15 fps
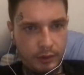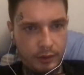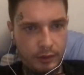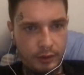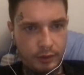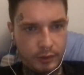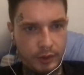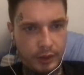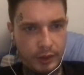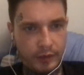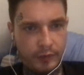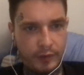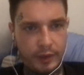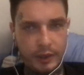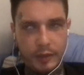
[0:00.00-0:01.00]
you can't
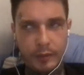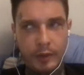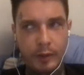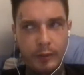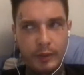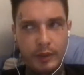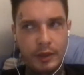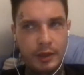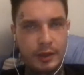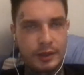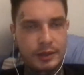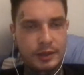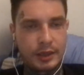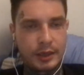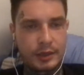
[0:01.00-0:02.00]
even email me and
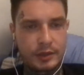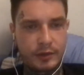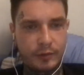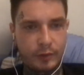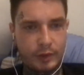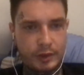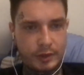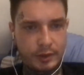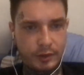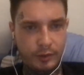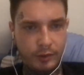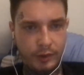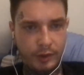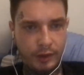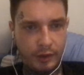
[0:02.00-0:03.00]
disguise your voice and do
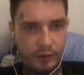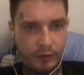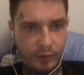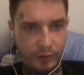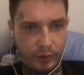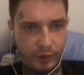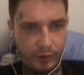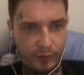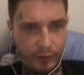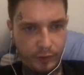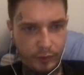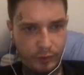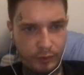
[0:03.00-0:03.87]
a telephone interview.